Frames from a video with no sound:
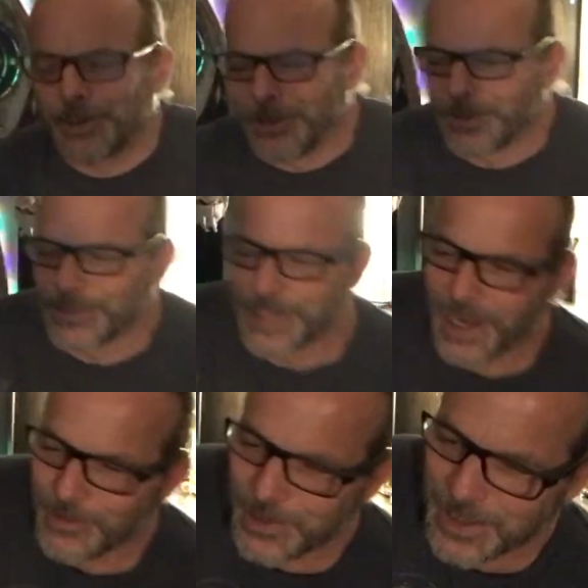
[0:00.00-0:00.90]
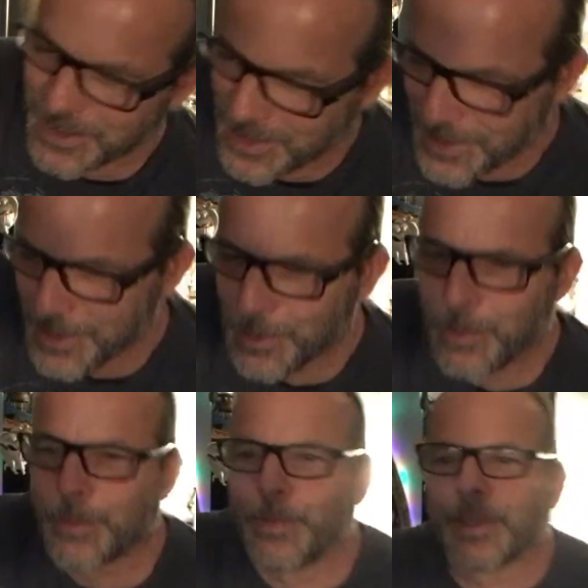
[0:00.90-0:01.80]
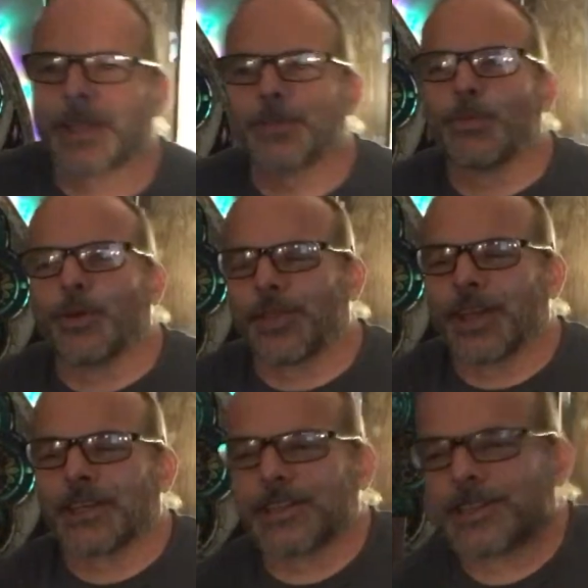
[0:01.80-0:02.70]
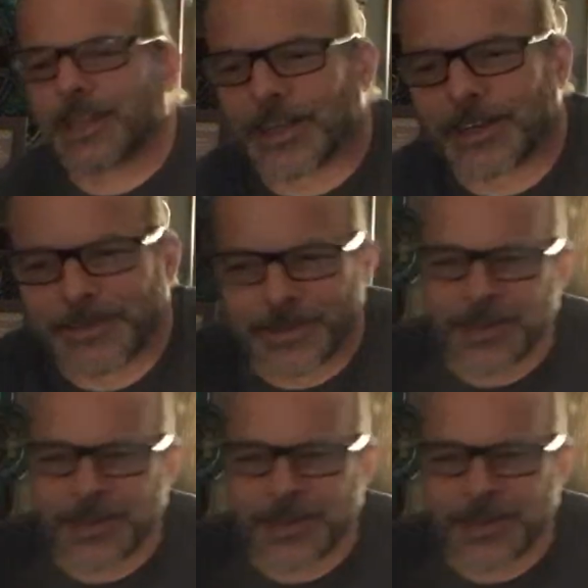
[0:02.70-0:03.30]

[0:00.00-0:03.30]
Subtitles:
a little savvy, but that's more thanks to Stan.